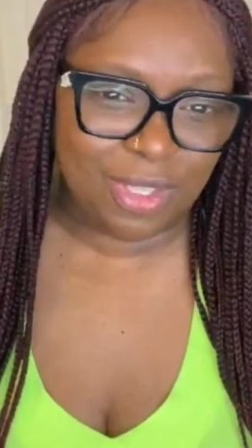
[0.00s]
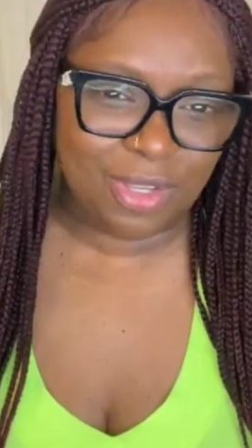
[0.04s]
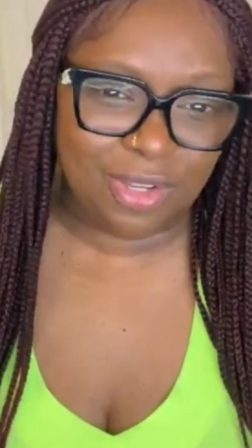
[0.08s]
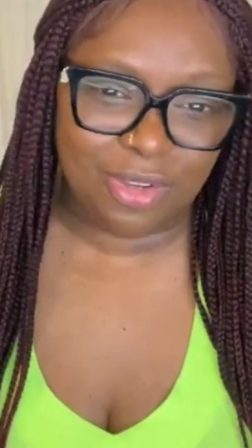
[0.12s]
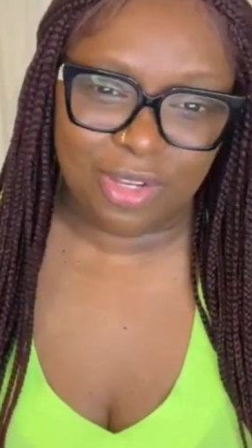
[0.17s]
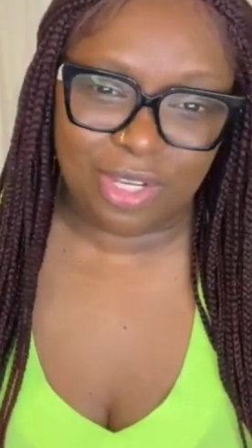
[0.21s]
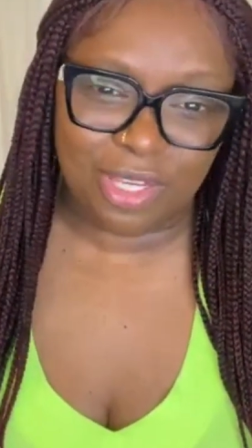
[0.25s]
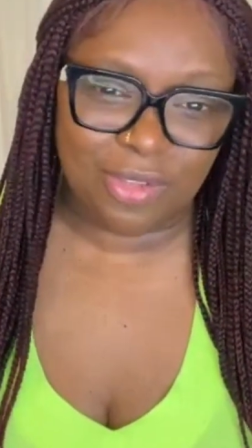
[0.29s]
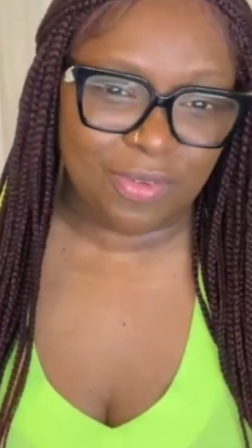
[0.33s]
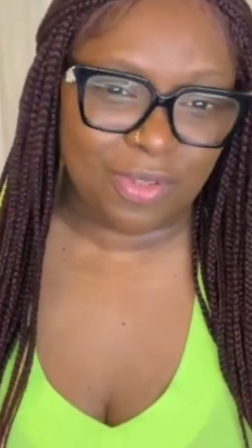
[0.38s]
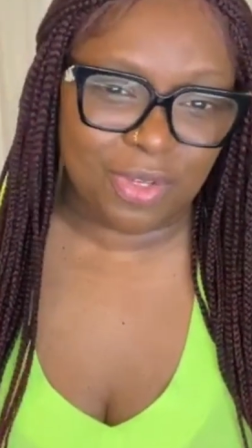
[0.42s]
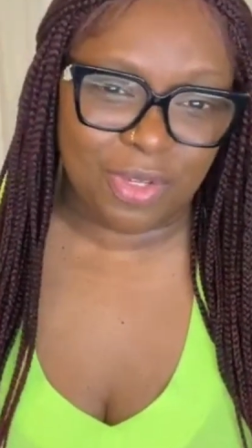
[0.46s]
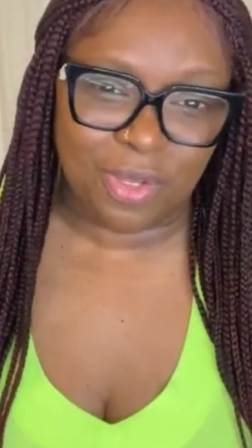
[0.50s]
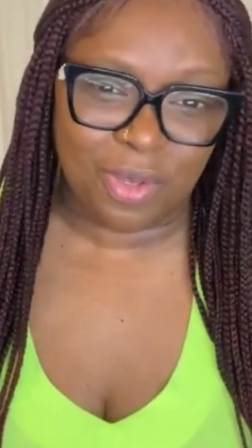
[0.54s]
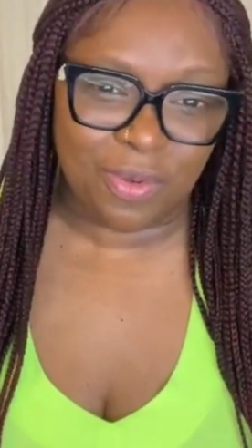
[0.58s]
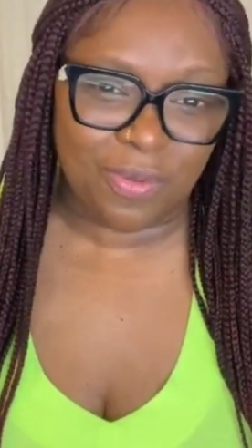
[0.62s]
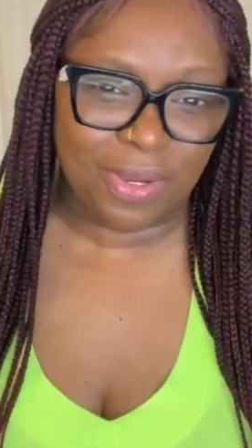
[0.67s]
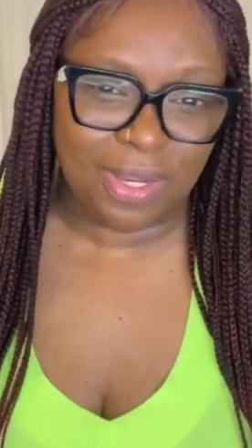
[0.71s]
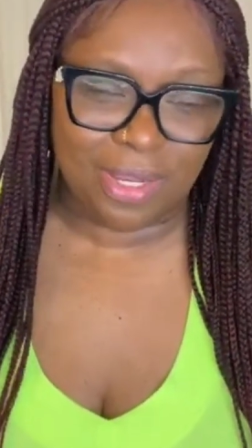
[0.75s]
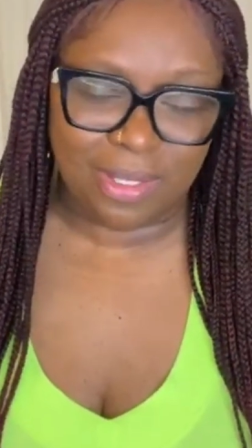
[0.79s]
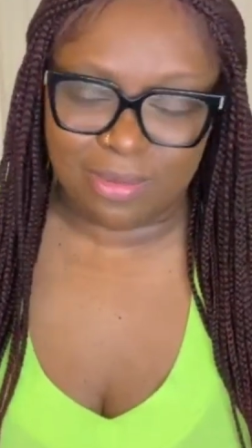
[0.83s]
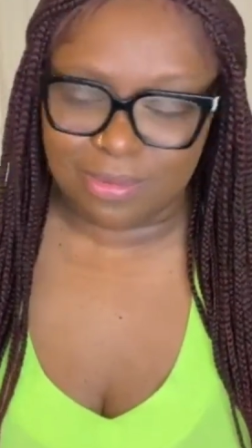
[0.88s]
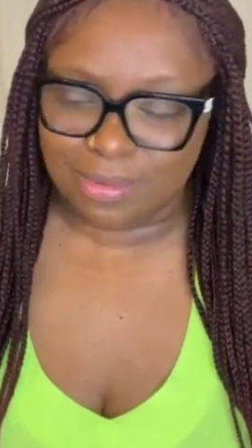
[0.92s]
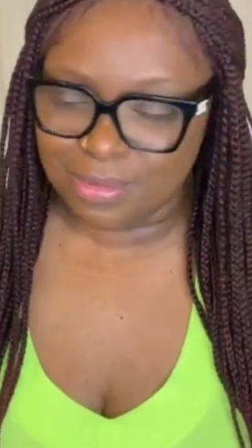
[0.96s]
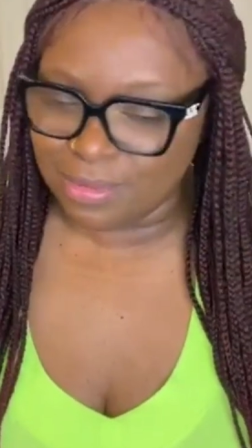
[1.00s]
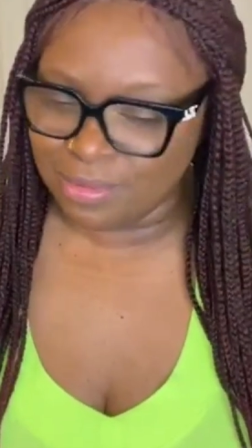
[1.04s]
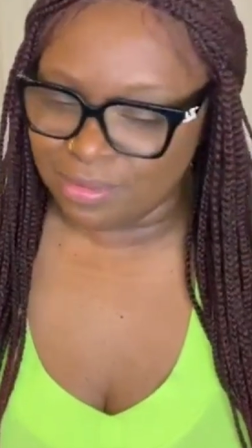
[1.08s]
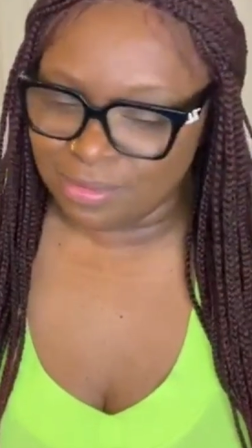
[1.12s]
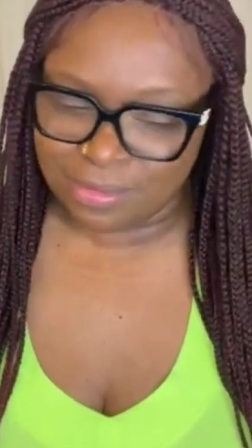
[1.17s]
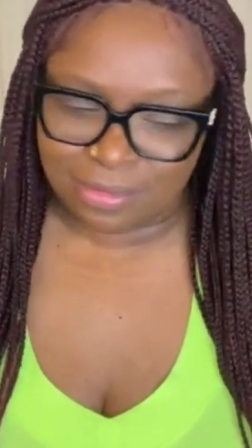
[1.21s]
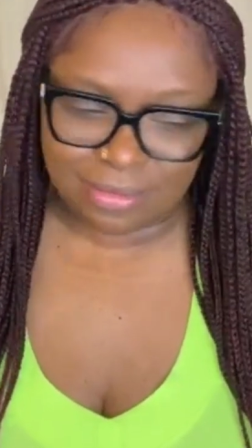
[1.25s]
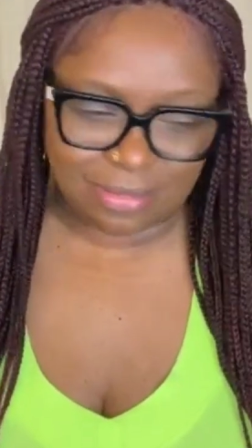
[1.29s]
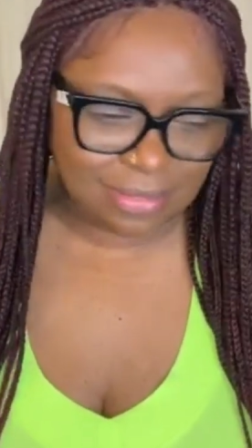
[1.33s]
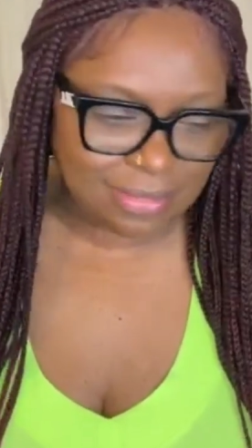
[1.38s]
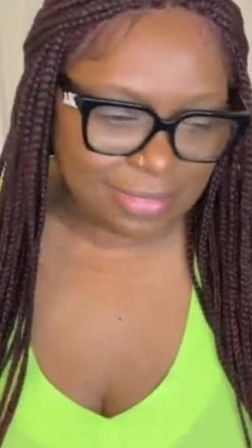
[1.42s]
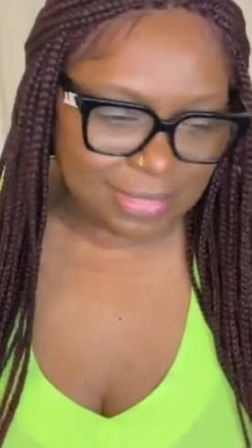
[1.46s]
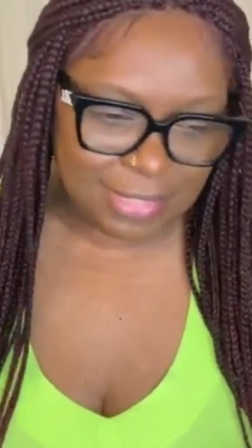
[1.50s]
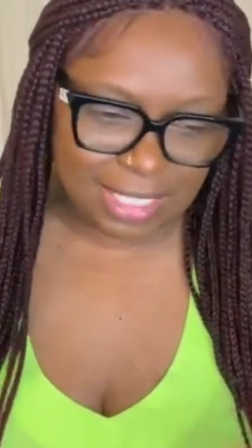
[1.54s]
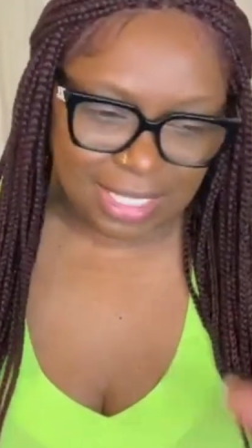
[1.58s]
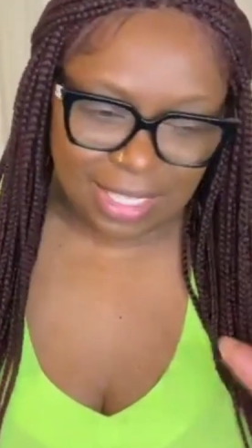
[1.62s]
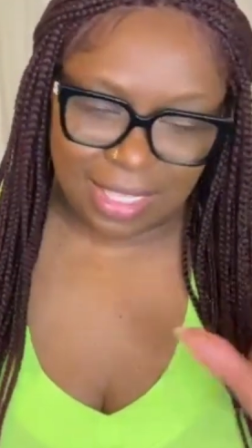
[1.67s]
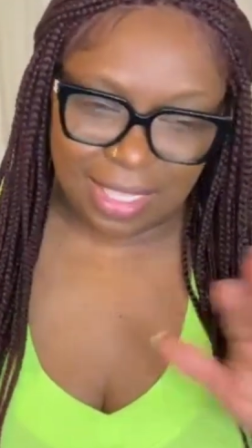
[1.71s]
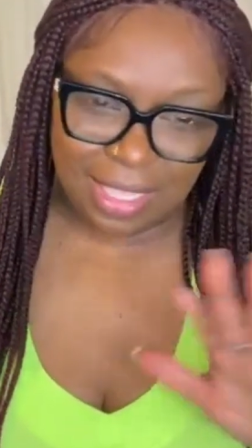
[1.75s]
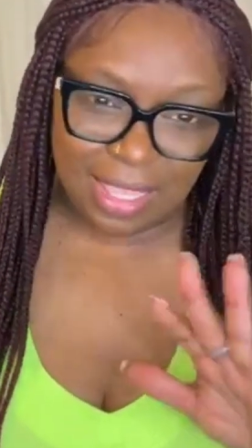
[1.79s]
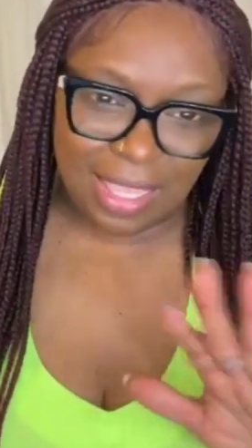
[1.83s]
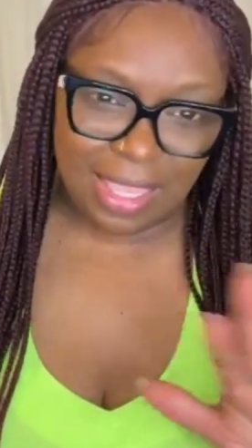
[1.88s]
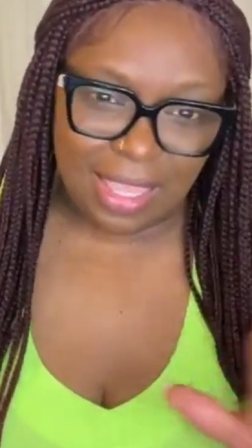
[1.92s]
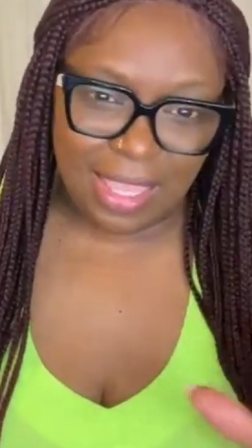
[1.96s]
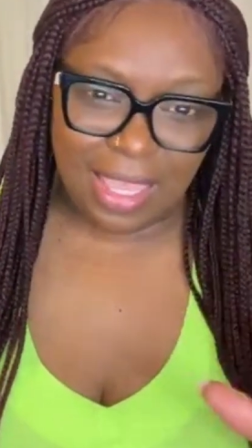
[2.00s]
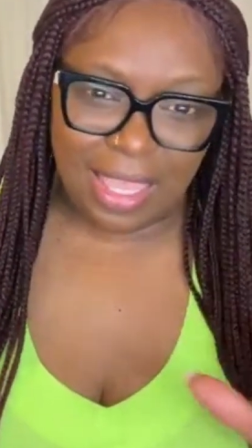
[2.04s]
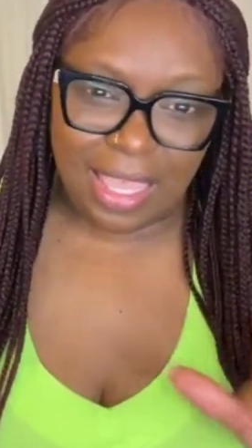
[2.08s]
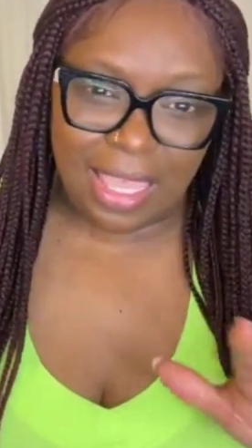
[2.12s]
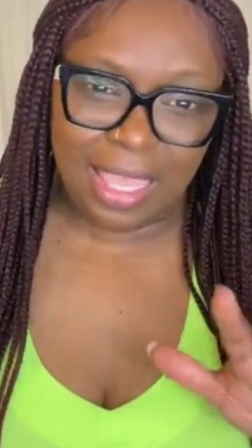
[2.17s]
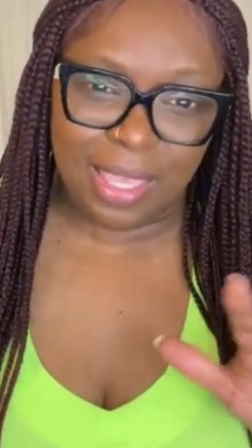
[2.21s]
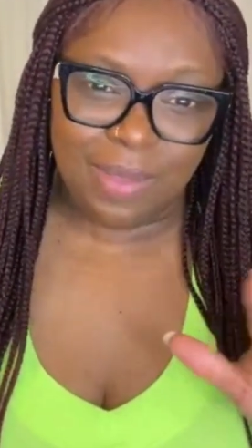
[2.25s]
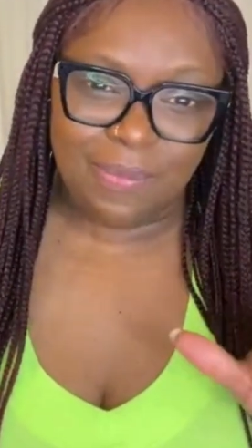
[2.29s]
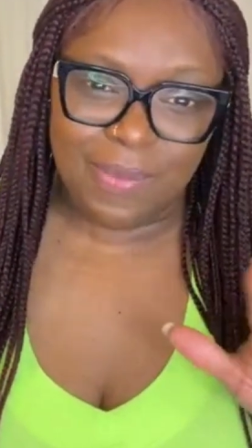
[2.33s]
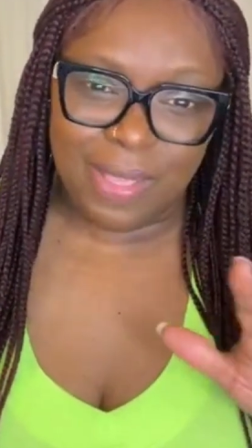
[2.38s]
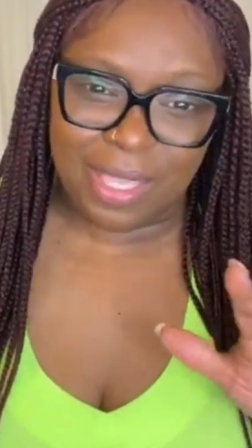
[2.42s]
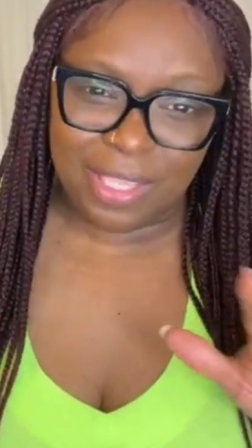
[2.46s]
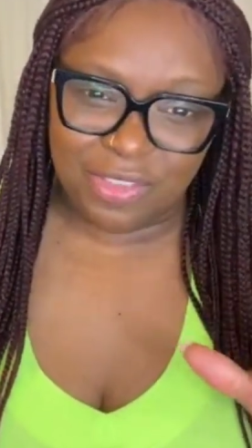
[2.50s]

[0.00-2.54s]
You don't even know where. I